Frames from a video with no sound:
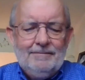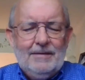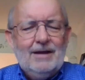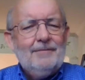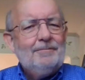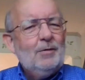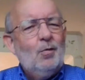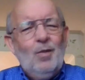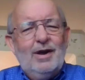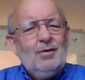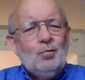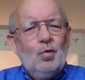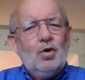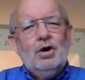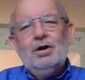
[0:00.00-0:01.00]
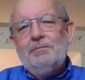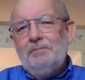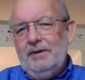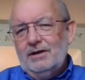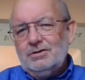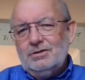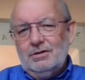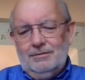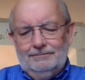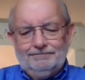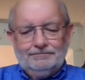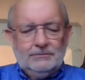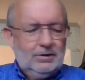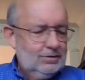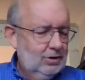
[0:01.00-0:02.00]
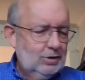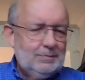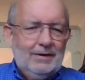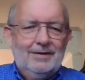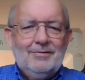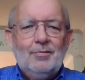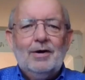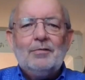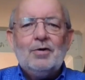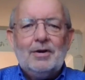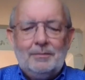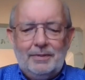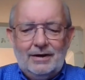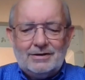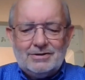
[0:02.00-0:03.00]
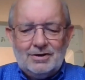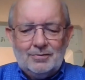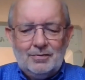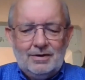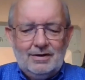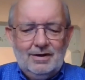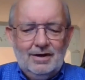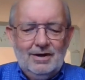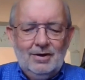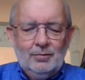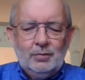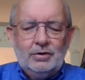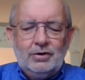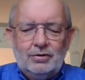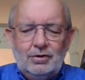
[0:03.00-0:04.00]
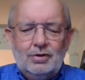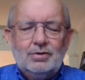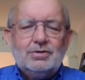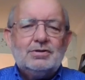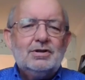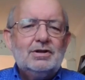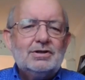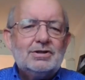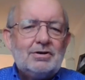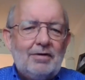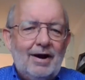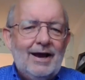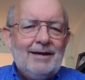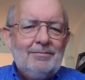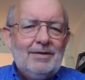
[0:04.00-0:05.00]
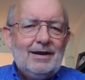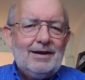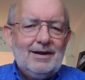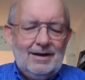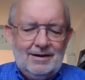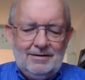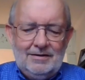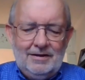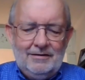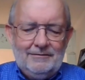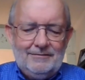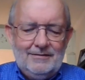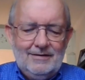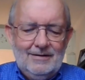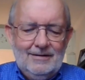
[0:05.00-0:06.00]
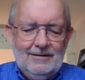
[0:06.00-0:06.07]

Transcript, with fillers: Now, what word picture, excuse me, what word picture would, would you use to describe that kind of love?